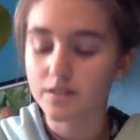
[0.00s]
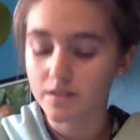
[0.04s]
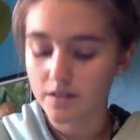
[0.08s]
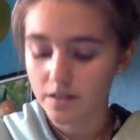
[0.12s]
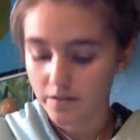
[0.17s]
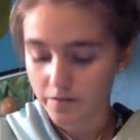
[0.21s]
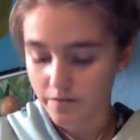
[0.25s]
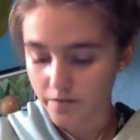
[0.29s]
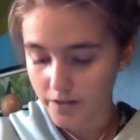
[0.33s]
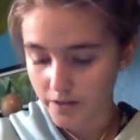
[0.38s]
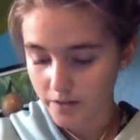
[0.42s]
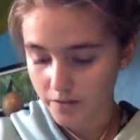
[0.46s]

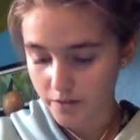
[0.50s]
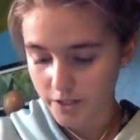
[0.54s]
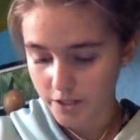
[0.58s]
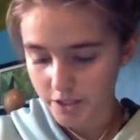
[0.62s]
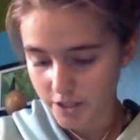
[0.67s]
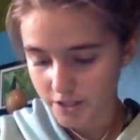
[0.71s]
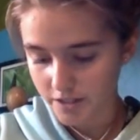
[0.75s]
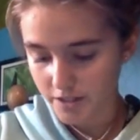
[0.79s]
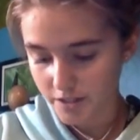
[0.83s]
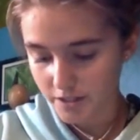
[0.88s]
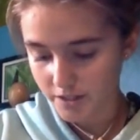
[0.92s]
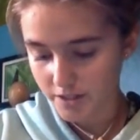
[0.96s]
The fifth
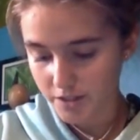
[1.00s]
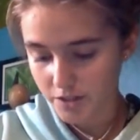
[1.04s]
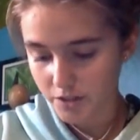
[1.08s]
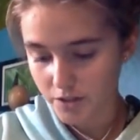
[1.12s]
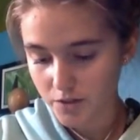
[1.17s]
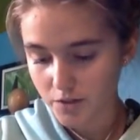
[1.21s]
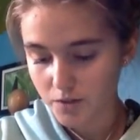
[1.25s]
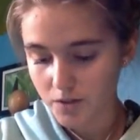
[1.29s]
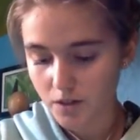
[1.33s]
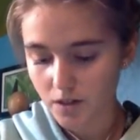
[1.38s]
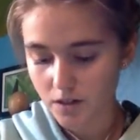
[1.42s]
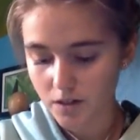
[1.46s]
question is,
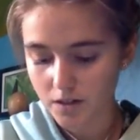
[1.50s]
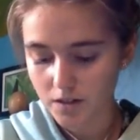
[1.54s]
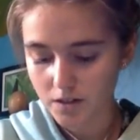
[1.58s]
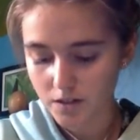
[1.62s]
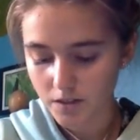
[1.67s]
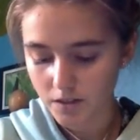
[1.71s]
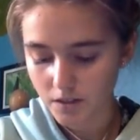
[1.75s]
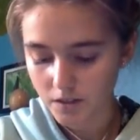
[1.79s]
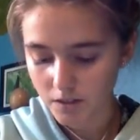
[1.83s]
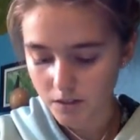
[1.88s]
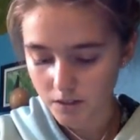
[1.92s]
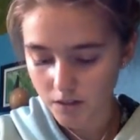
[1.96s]
do you still
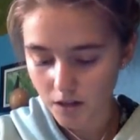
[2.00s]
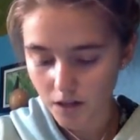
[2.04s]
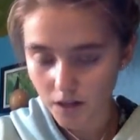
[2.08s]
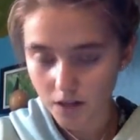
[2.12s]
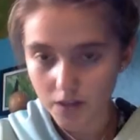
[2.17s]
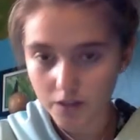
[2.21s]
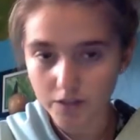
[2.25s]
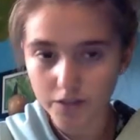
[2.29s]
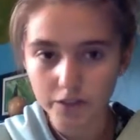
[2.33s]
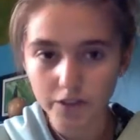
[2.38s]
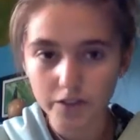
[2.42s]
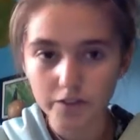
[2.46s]

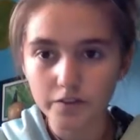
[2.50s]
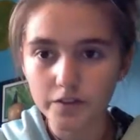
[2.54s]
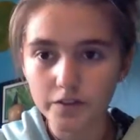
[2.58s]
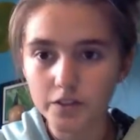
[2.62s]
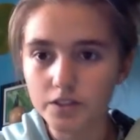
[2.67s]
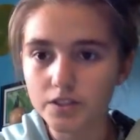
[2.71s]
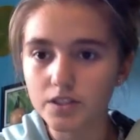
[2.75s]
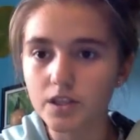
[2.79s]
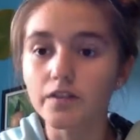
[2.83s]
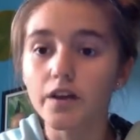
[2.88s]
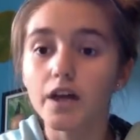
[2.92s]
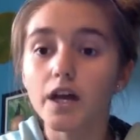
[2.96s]
talk to your
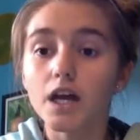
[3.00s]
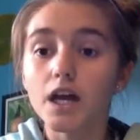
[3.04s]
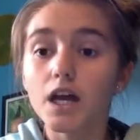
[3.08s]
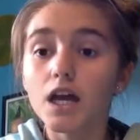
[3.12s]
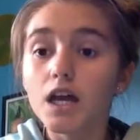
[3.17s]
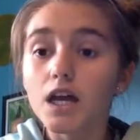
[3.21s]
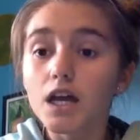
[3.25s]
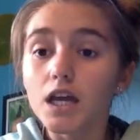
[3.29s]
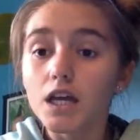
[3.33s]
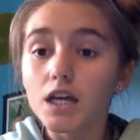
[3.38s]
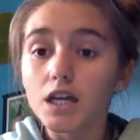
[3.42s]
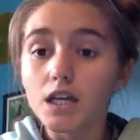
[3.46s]
first love?
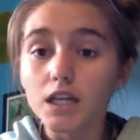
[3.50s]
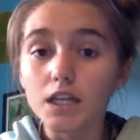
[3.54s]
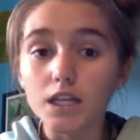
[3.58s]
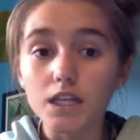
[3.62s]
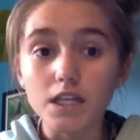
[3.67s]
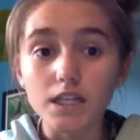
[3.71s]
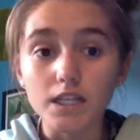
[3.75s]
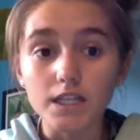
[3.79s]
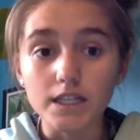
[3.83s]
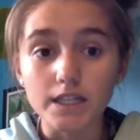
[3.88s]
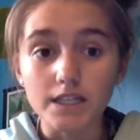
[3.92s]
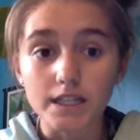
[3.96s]

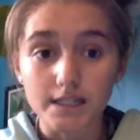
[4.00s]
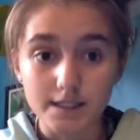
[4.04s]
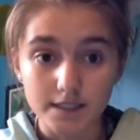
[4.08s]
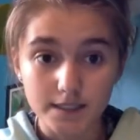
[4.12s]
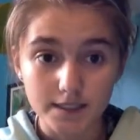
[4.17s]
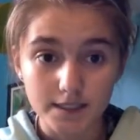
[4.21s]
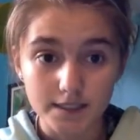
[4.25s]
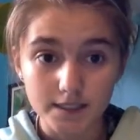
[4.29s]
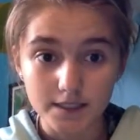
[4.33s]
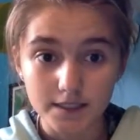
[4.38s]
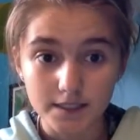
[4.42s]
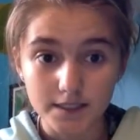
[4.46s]

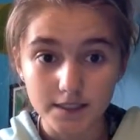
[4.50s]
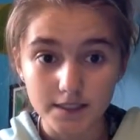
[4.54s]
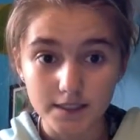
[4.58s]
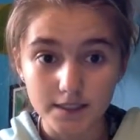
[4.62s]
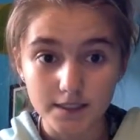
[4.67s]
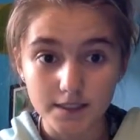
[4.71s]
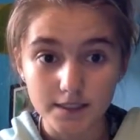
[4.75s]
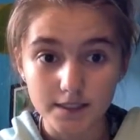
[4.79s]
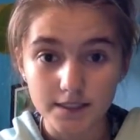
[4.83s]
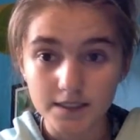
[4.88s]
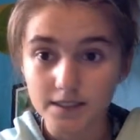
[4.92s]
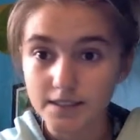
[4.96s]
Yes.
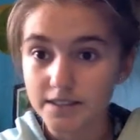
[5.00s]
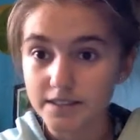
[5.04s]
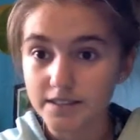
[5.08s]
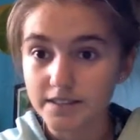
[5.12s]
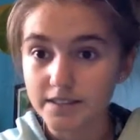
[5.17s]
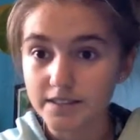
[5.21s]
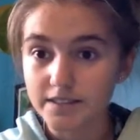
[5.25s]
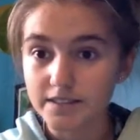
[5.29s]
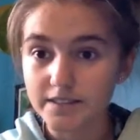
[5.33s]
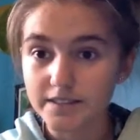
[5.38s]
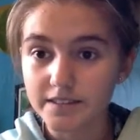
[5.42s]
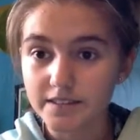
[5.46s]

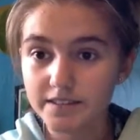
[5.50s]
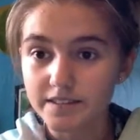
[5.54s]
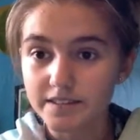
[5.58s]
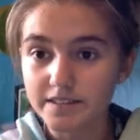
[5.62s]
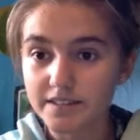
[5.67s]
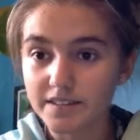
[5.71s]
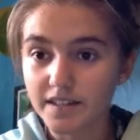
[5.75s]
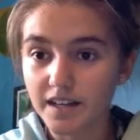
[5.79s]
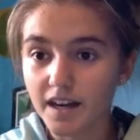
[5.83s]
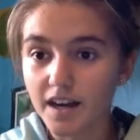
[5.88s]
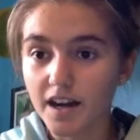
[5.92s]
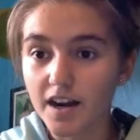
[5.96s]

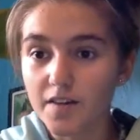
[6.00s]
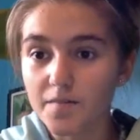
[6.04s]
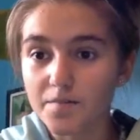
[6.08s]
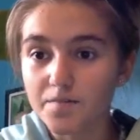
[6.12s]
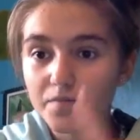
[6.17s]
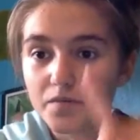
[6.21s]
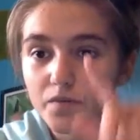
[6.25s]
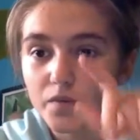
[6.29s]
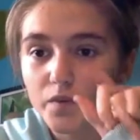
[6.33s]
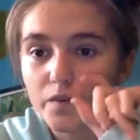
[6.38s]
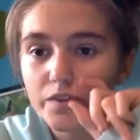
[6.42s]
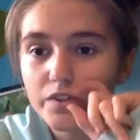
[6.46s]

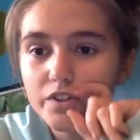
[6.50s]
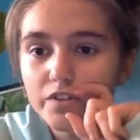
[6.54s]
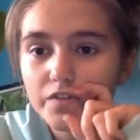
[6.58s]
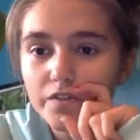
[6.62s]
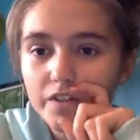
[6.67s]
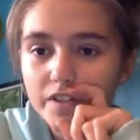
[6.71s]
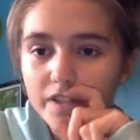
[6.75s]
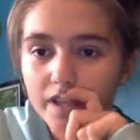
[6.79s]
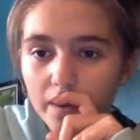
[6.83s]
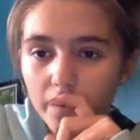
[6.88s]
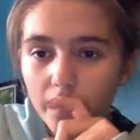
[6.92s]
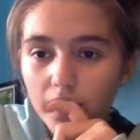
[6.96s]
What was
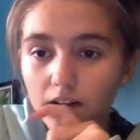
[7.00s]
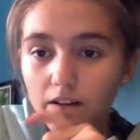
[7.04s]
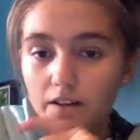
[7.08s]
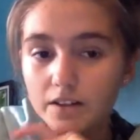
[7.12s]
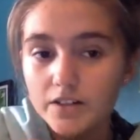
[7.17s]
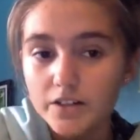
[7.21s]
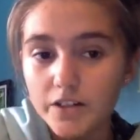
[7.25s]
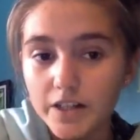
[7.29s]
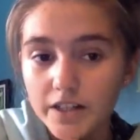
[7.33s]
your first alcoholic